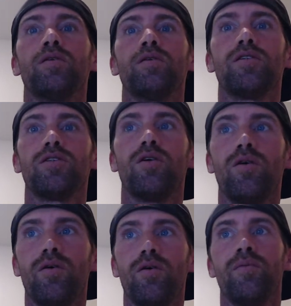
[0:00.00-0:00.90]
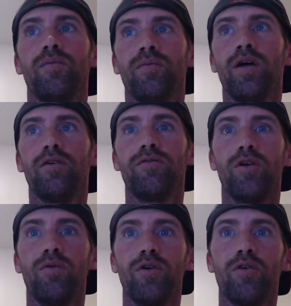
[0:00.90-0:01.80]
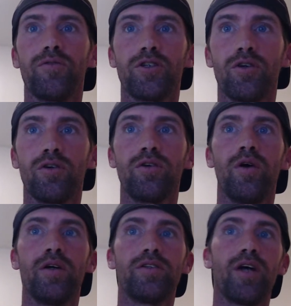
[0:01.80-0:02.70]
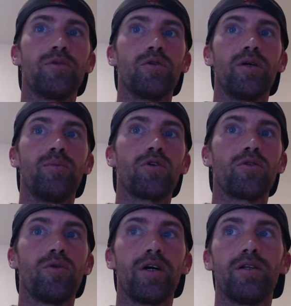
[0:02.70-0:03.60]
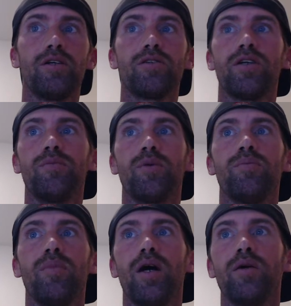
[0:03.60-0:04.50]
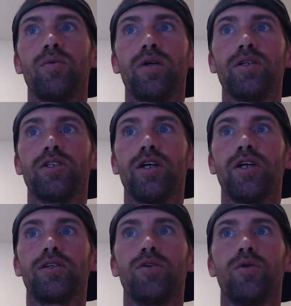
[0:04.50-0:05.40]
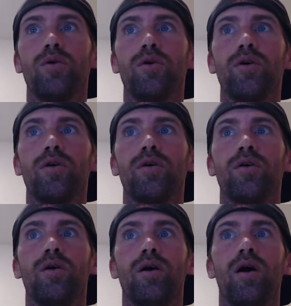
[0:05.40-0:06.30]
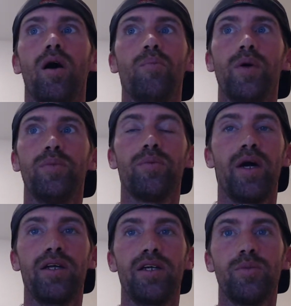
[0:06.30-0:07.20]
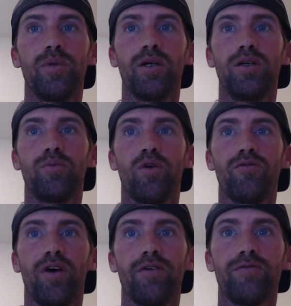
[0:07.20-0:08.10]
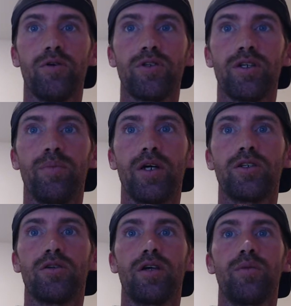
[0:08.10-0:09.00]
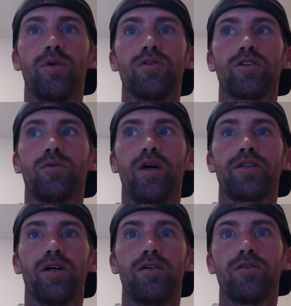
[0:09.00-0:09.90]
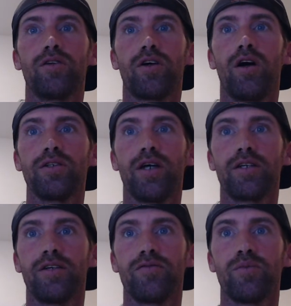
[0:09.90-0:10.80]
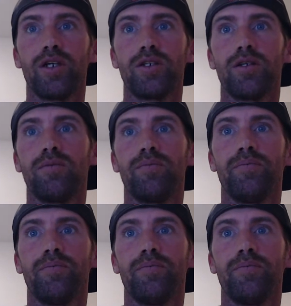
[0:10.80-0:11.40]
So if you don't know for sure you had typed your email correctly or something, you might want to check your member management in your profile first and make sure your email is correct under the contact information.